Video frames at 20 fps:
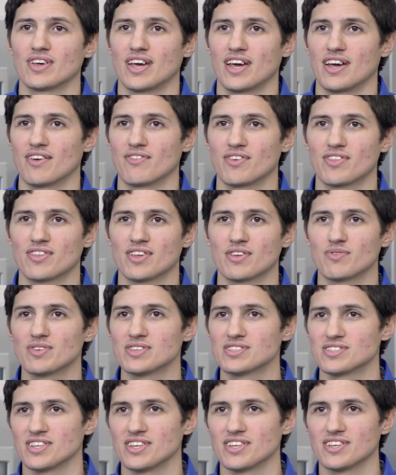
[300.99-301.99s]
everything we
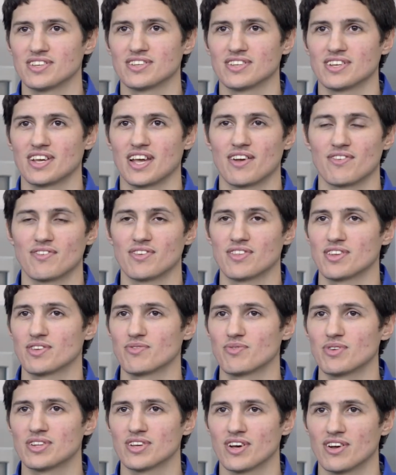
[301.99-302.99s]
see,
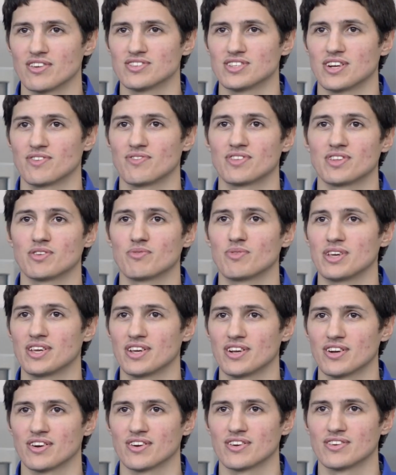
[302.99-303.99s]
everything we touch, everything we
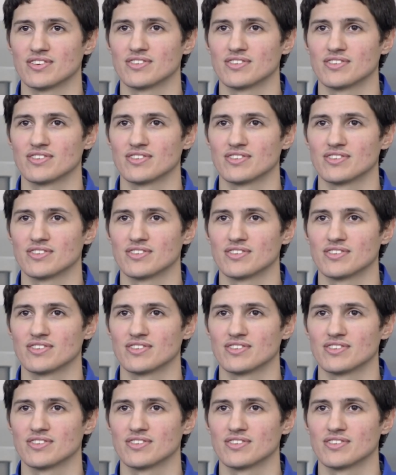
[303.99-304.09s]
hear.